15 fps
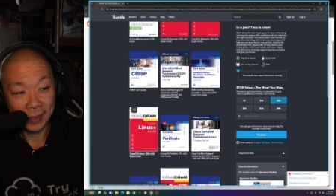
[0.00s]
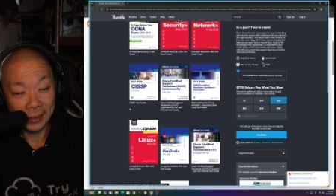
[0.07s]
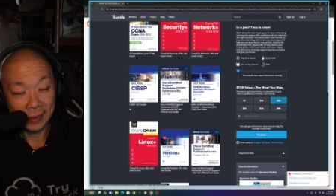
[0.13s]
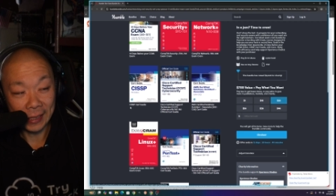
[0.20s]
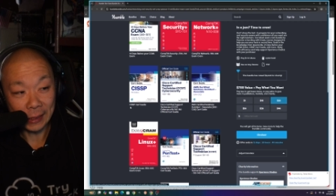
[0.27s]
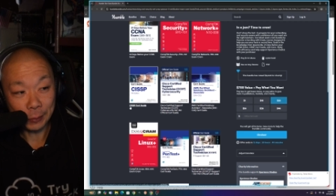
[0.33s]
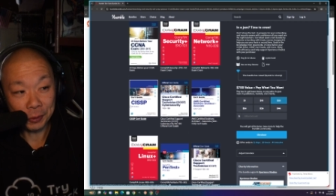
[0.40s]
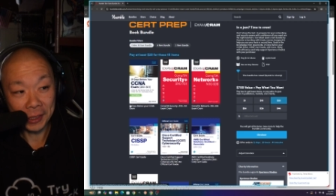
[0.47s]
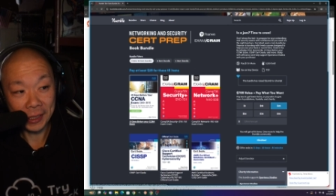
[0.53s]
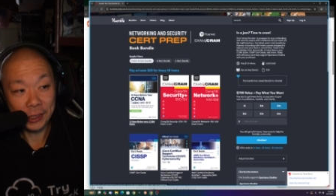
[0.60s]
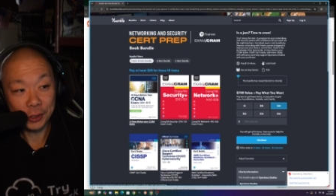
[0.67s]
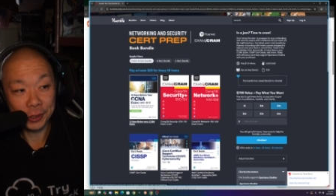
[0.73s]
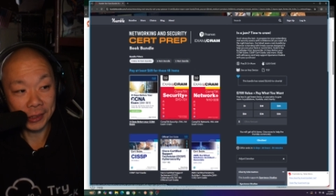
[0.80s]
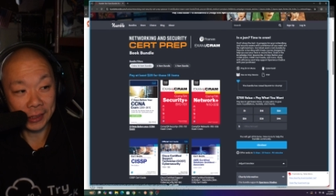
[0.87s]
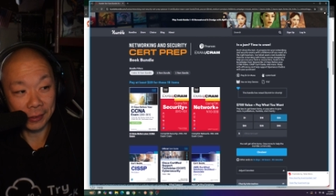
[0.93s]
that's pretty
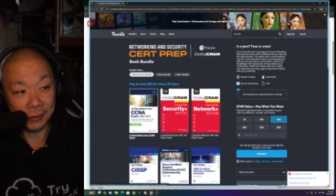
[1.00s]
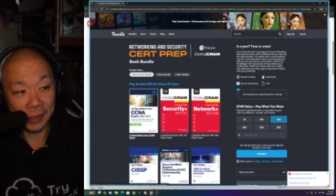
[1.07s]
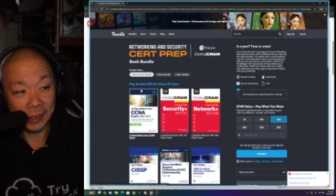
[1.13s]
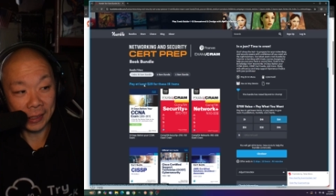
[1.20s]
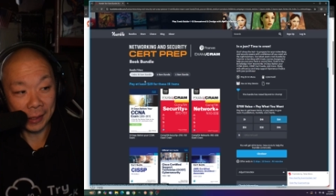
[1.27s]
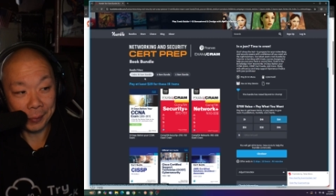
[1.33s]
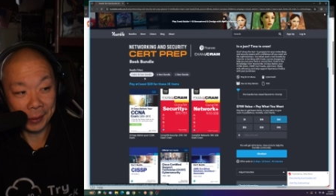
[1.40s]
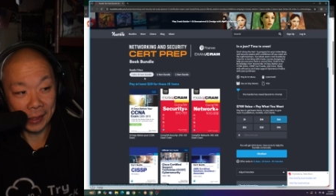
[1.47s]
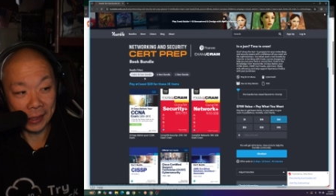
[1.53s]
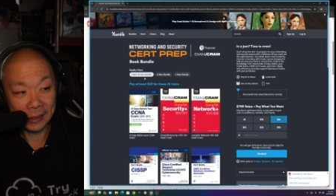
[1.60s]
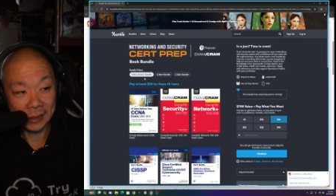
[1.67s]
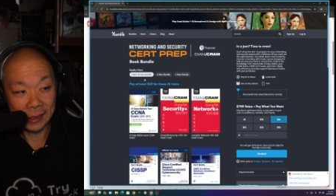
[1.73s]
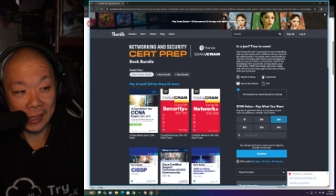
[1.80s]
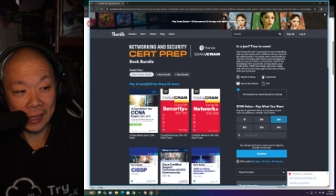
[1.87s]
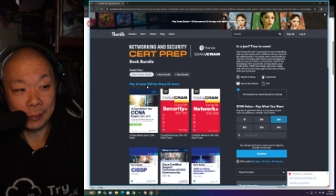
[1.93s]
interesting, right? I mean, that's
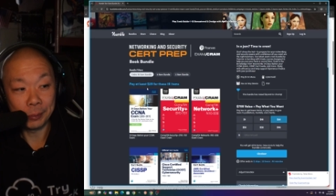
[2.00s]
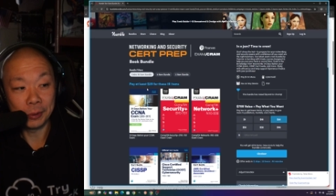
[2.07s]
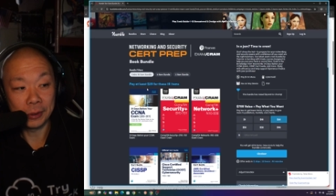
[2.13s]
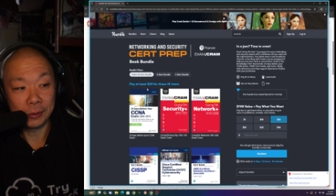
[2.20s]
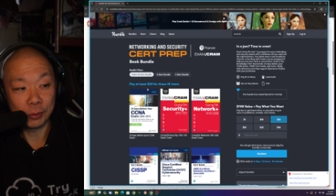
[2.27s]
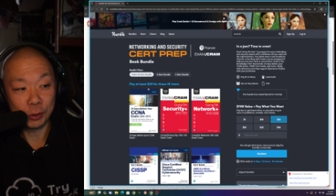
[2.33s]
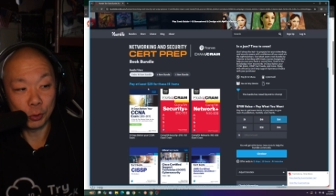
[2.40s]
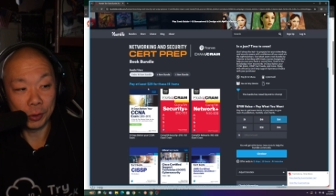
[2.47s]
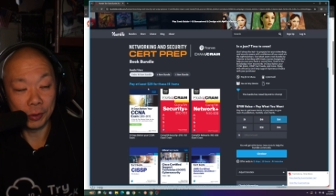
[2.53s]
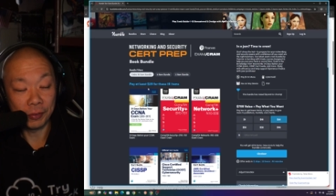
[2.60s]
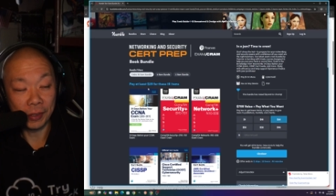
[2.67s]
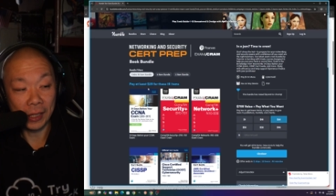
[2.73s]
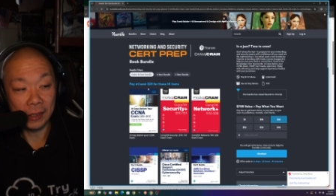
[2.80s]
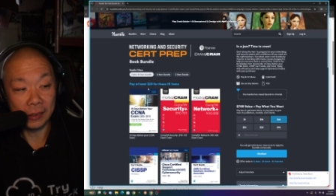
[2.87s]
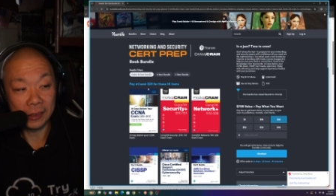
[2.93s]
a lot of books for
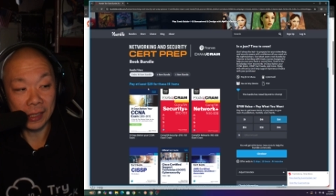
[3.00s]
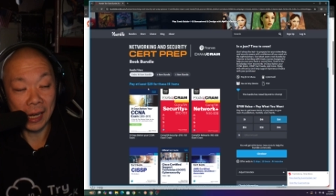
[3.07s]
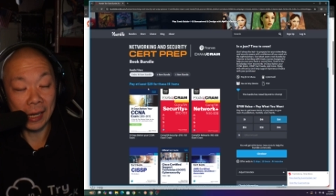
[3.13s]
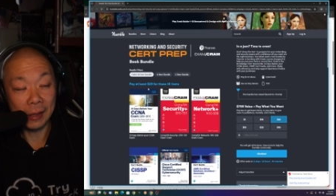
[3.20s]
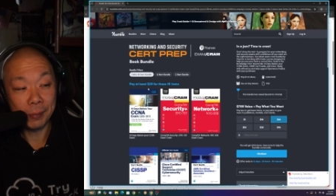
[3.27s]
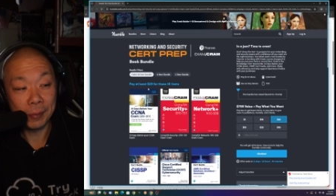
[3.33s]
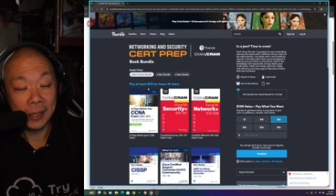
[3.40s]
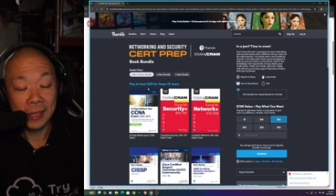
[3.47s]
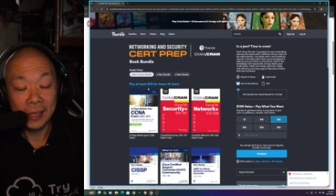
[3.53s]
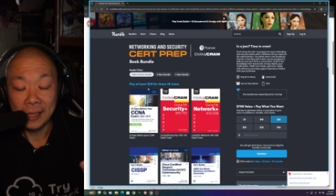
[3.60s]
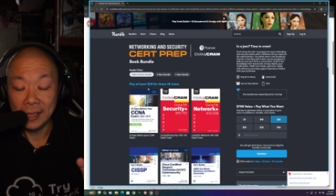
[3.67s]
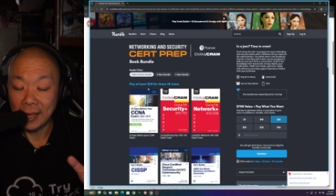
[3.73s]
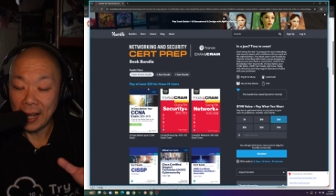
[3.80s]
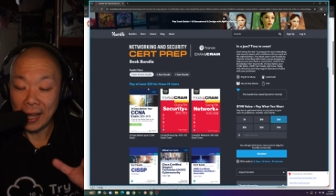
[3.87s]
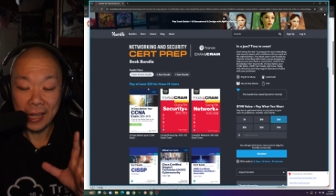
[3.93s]
twenty-five dollars. I'm,
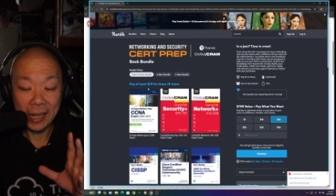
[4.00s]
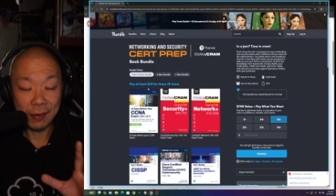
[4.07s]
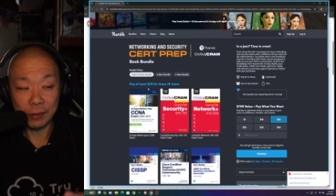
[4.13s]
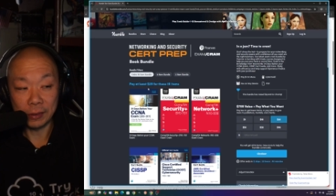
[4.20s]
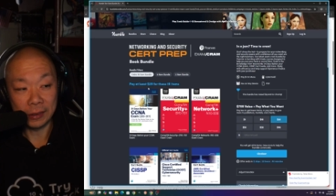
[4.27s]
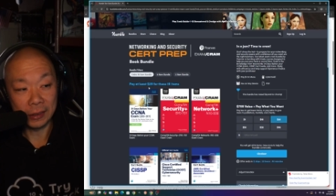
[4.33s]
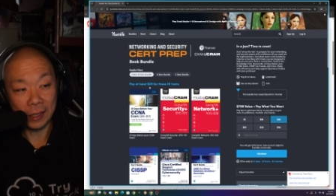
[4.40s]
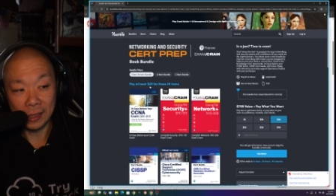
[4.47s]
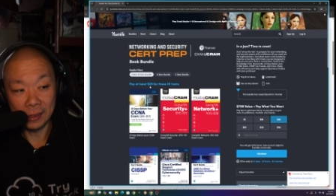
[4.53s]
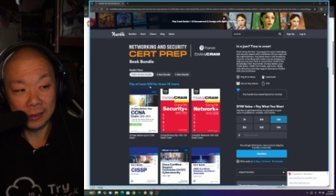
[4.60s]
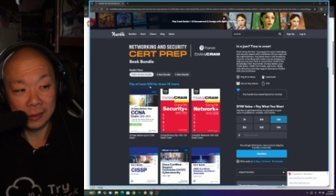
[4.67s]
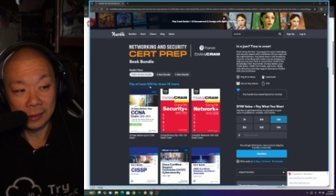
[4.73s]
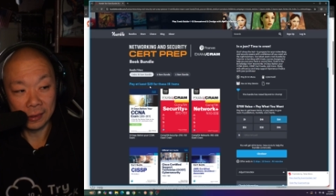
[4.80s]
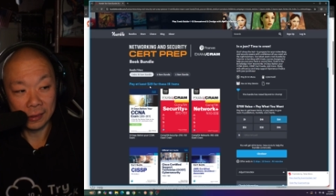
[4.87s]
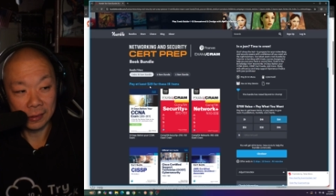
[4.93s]
I have a
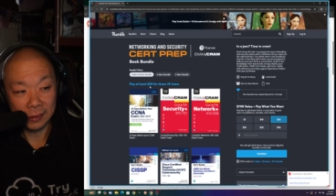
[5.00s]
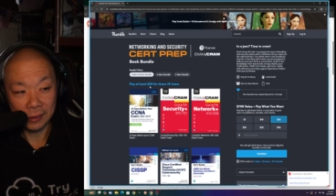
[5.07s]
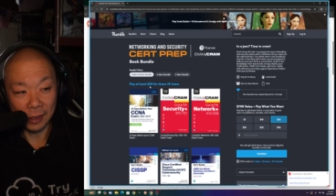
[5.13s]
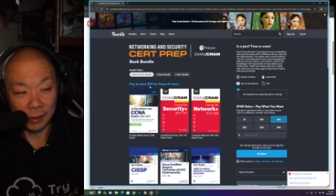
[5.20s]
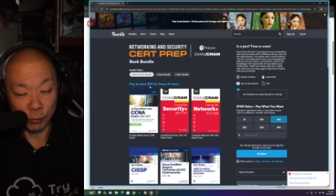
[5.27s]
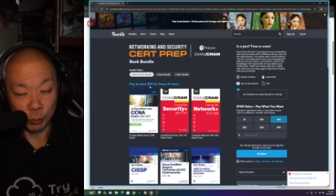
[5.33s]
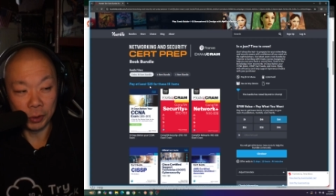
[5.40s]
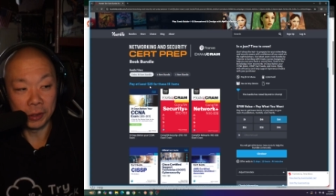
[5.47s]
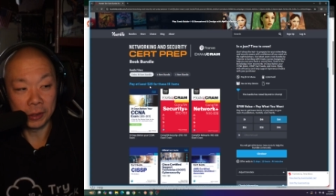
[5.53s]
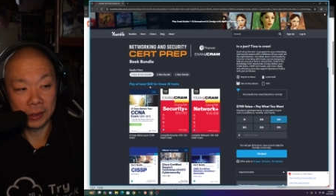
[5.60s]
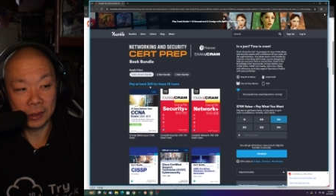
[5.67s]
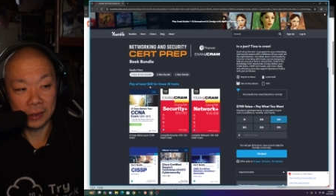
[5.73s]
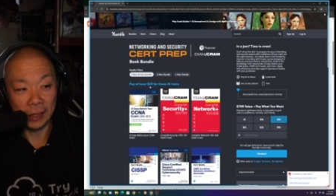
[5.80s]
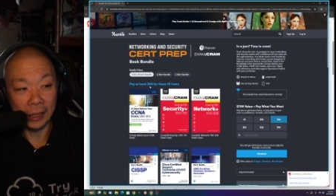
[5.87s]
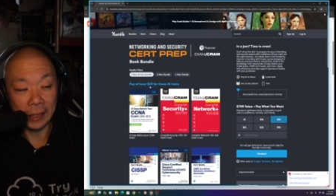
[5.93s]
ton of
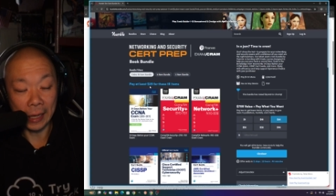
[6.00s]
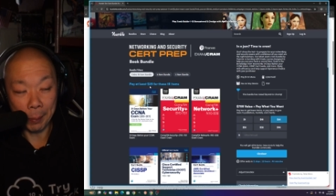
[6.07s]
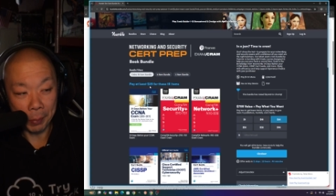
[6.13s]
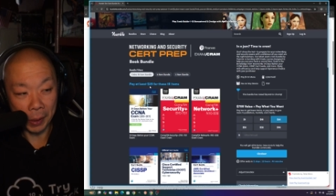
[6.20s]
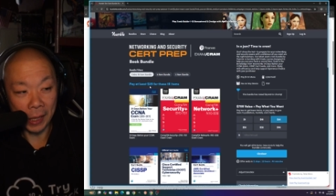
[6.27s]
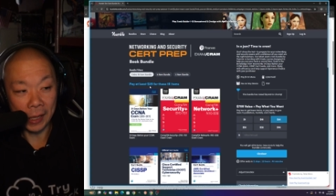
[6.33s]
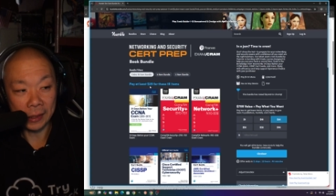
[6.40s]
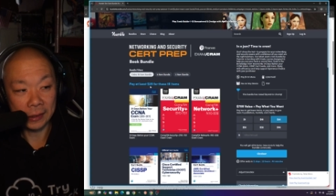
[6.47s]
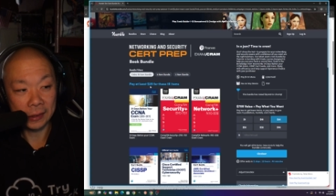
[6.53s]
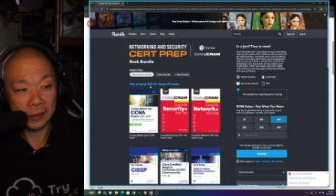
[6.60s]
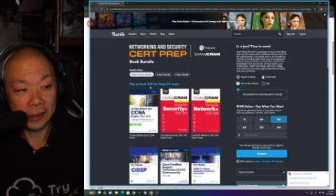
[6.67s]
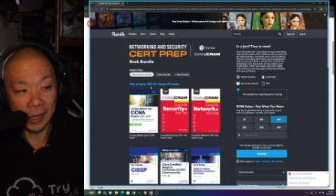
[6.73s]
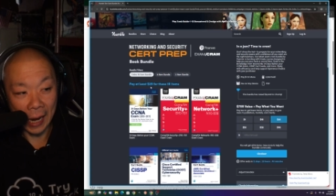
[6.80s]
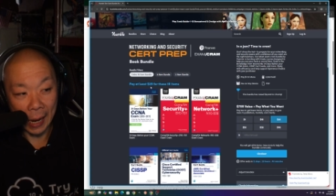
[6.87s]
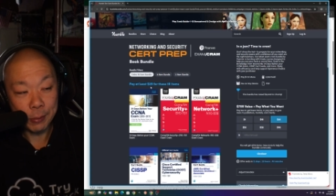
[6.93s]
books in a box
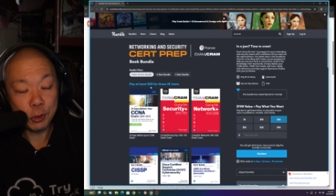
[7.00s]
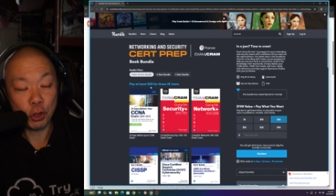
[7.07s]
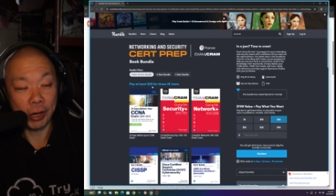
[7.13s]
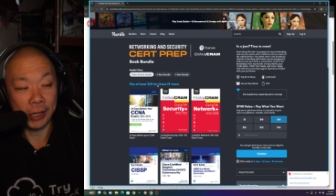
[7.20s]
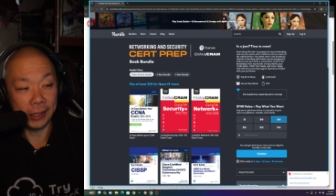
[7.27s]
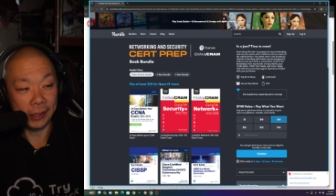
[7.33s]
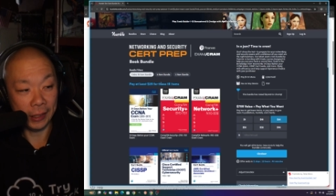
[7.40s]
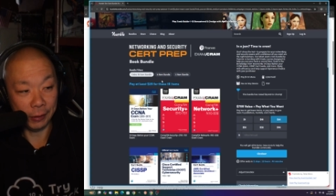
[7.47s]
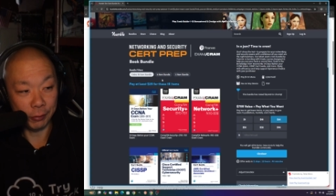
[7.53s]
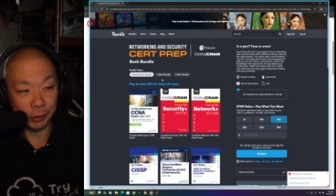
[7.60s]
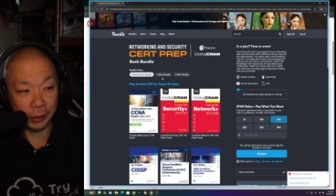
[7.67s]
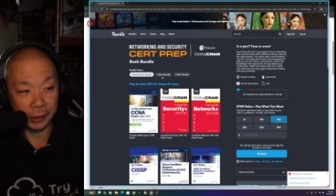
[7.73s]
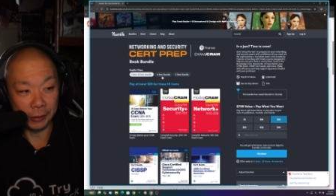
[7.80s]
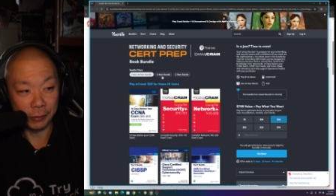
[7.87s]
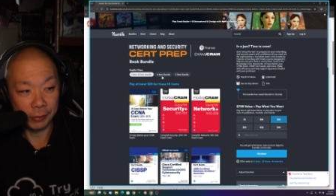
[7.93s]
that I'm trying to get
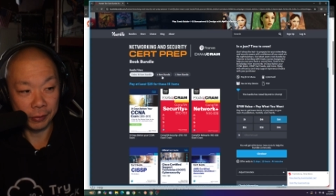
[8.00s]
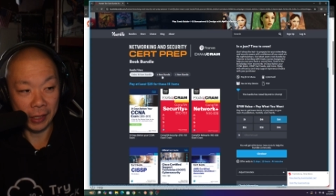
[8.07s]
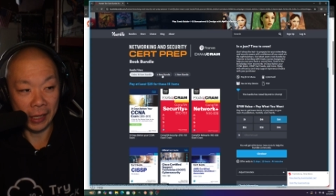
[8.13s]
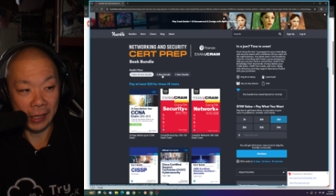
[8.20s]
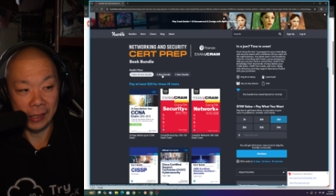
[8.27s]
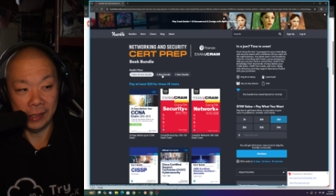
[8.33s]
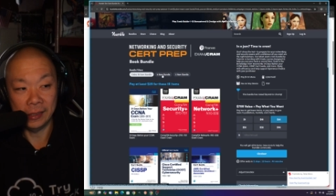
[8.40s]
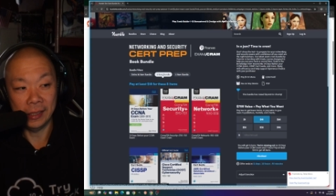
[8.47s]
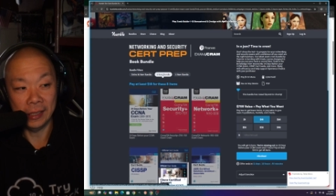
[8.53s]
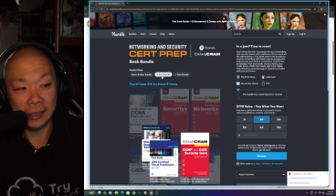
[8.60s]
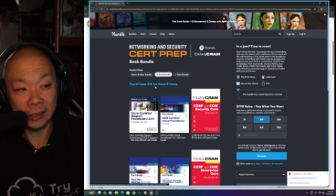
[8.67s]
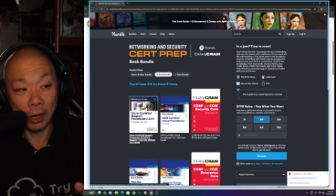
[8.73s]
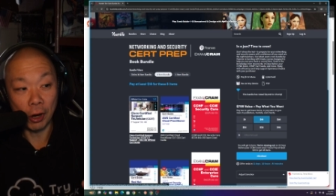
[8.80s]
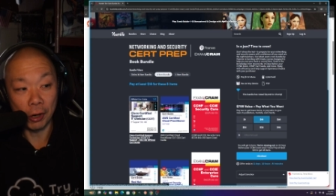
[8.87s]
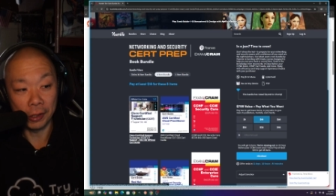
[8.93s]
rid of, and it's
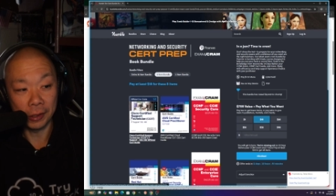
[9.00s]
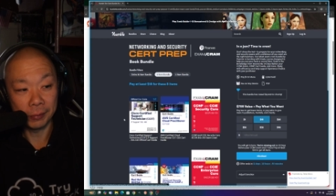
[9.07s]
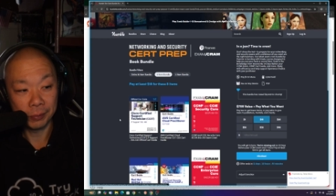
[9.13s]
hard,